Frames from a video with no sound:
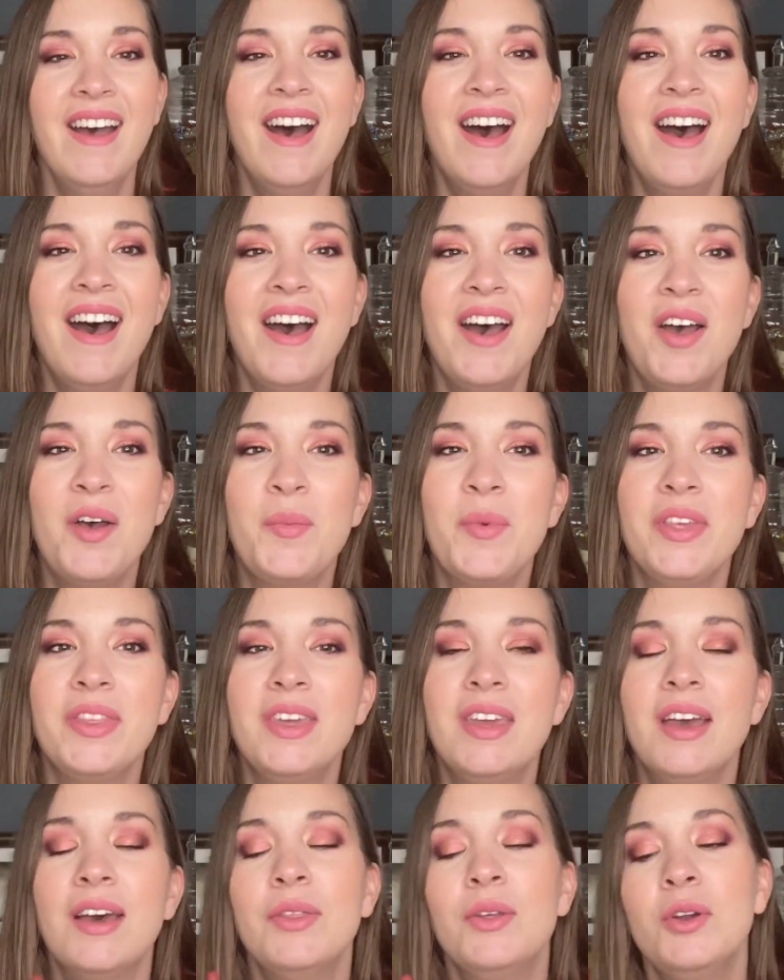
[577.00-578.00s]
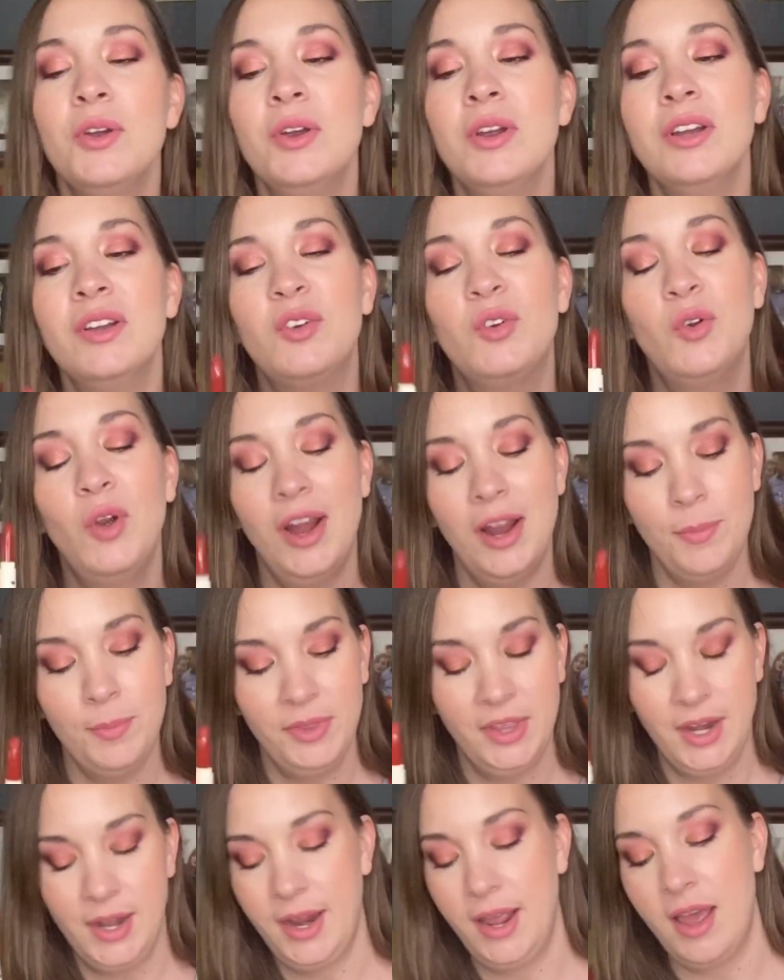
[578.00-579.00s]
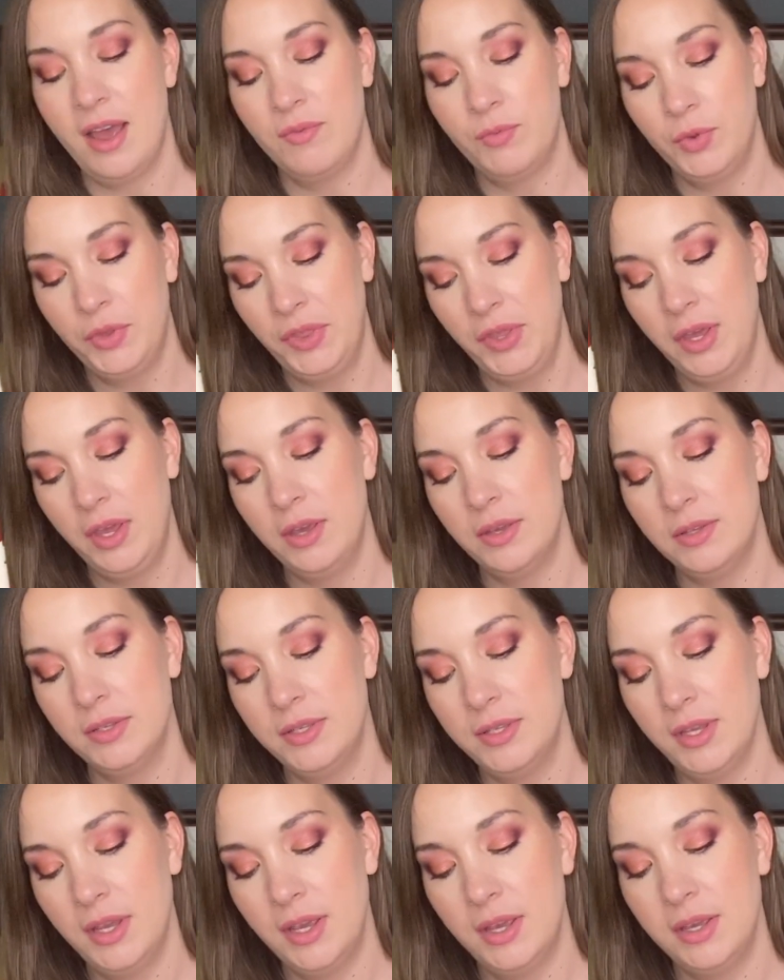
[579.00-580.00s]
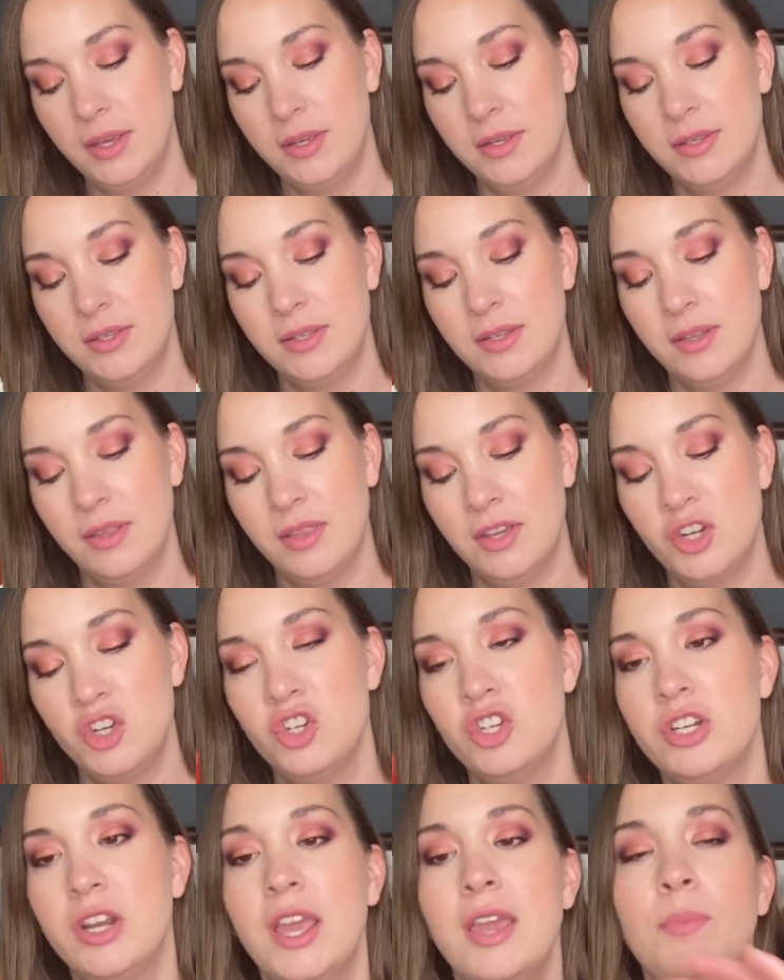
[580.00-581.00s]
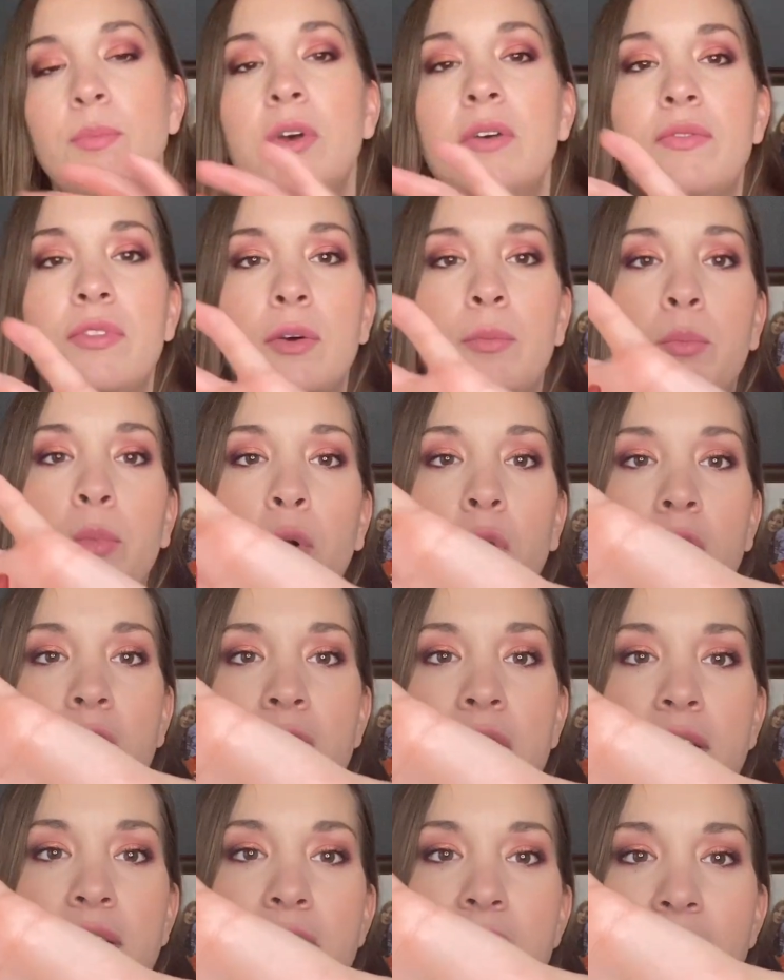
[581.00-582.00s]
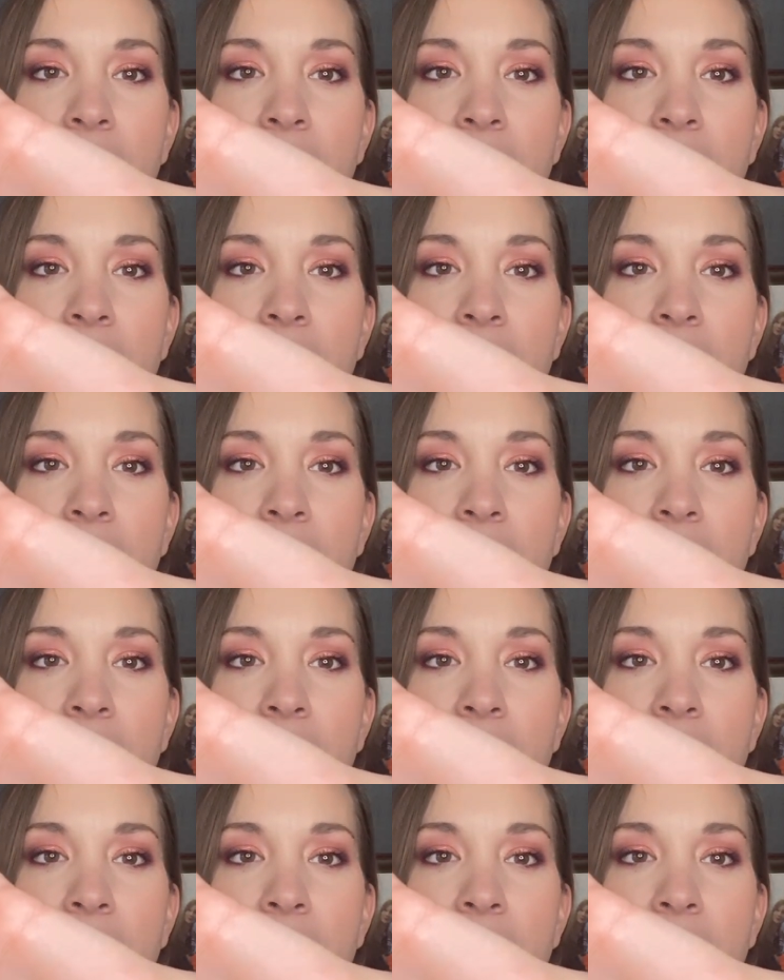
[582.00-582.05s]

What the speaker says: The other gripe that I have with these is the shape of the bullet.